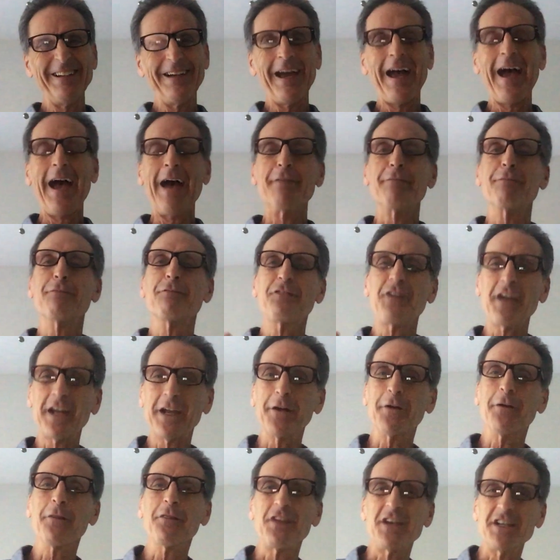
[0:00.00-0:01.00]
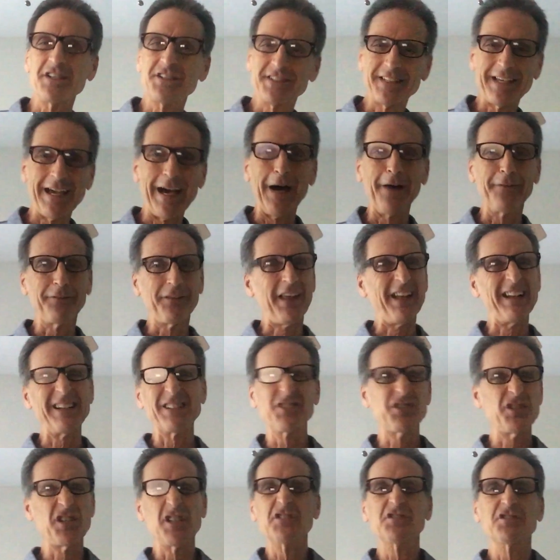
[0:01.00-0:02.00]
have figured this out, that
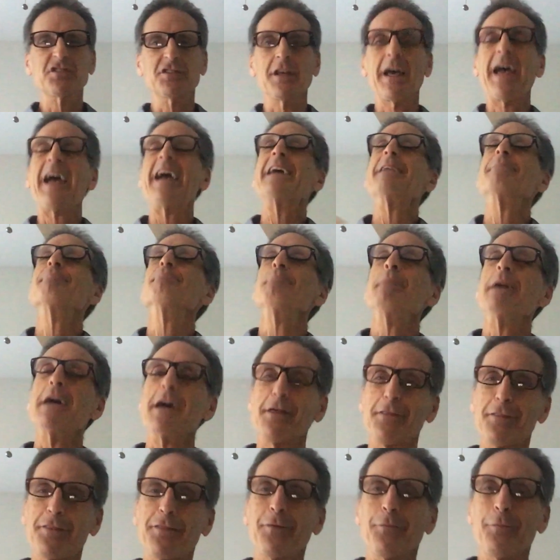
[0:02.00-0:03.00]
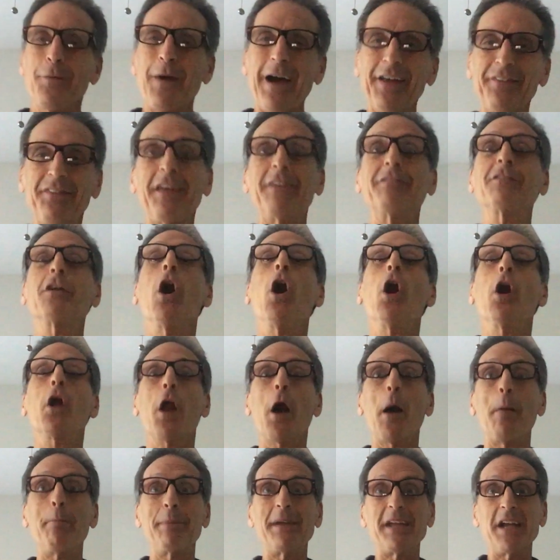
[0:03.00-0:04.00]
it's just a myth, right? They've gone
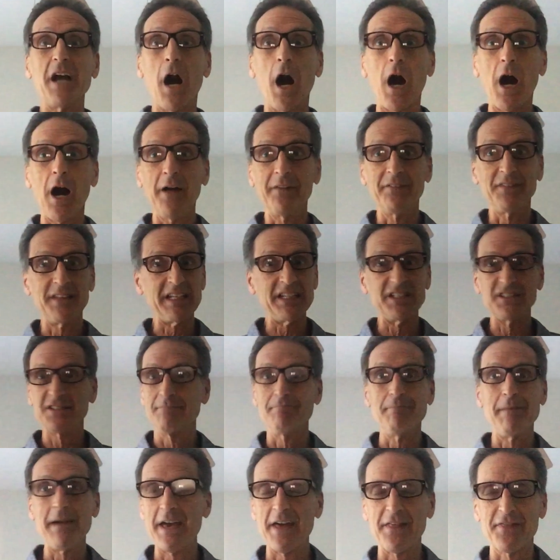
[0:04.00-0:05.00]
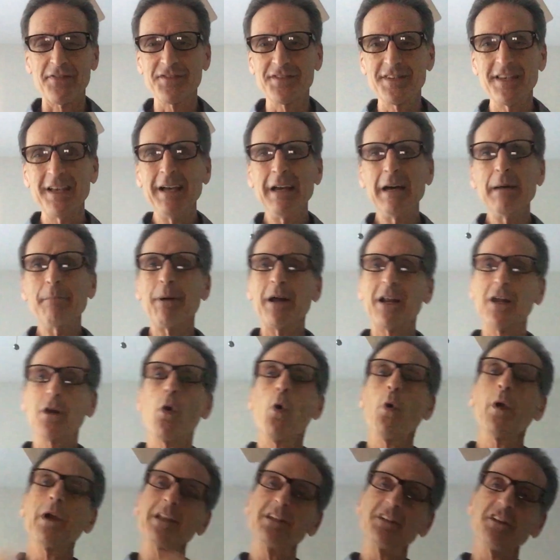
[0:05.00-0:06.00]
on beyond these myths. But
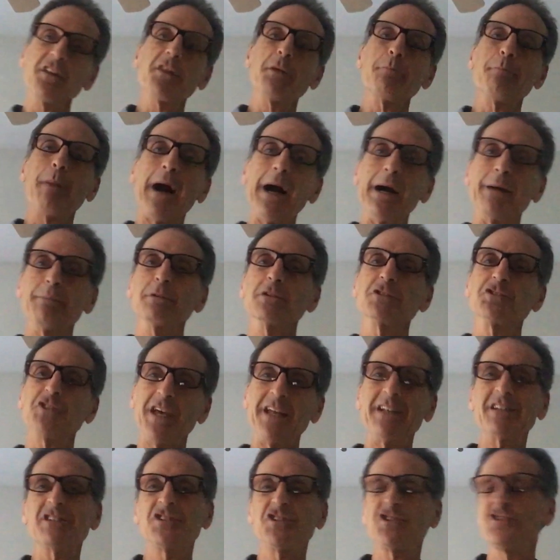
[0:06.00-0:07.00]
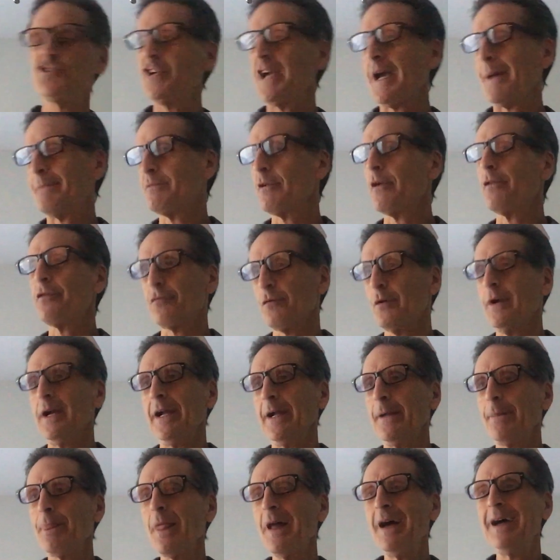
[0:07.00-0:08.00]
according to the Bible, in Genesis chapter
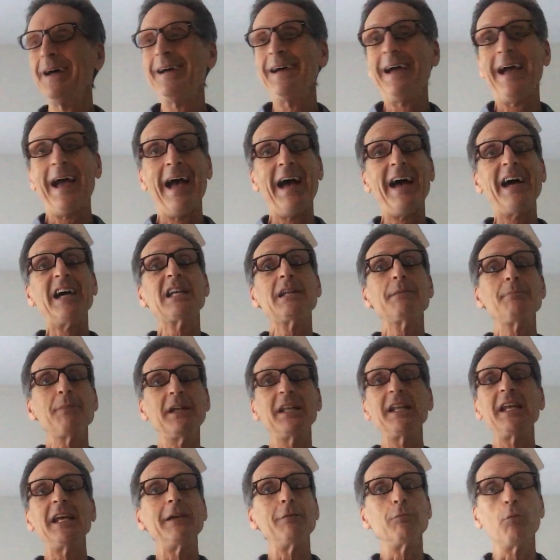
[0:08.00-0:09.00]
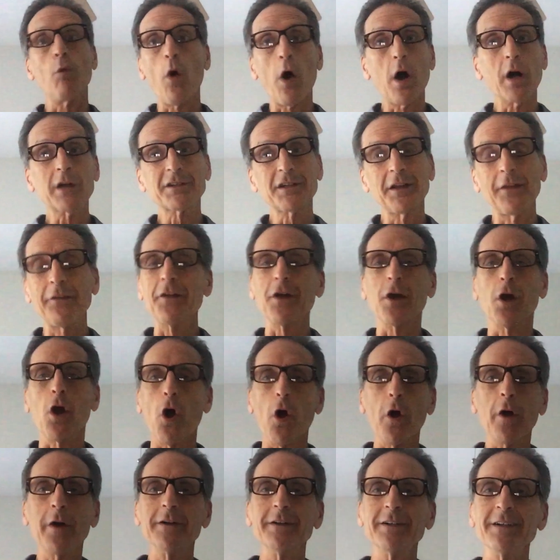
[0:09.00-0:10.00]
3, Adam and Eve walked in the
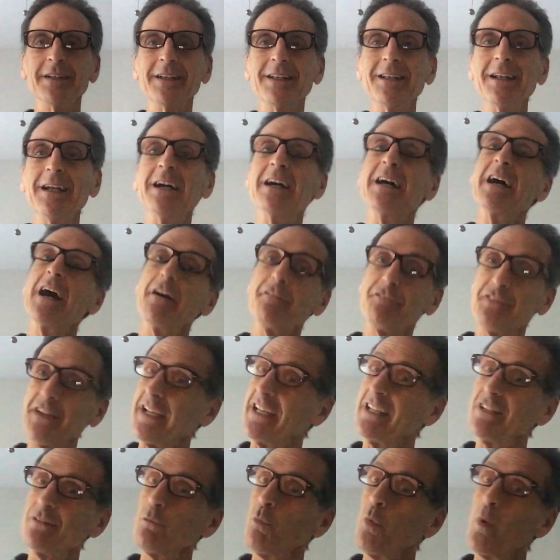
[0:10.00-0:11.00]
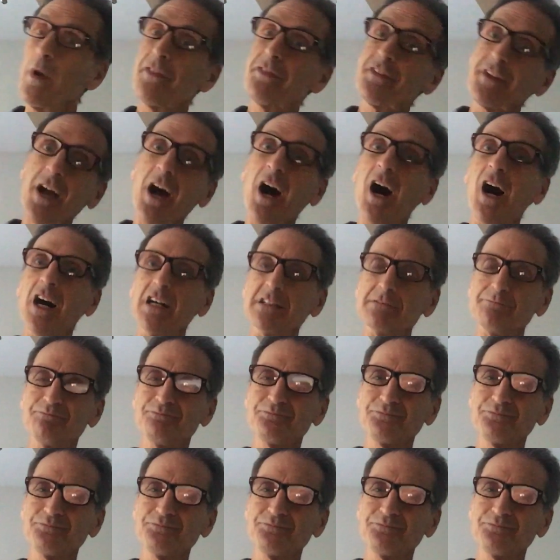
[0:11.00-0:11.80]
Garden of Eden with God.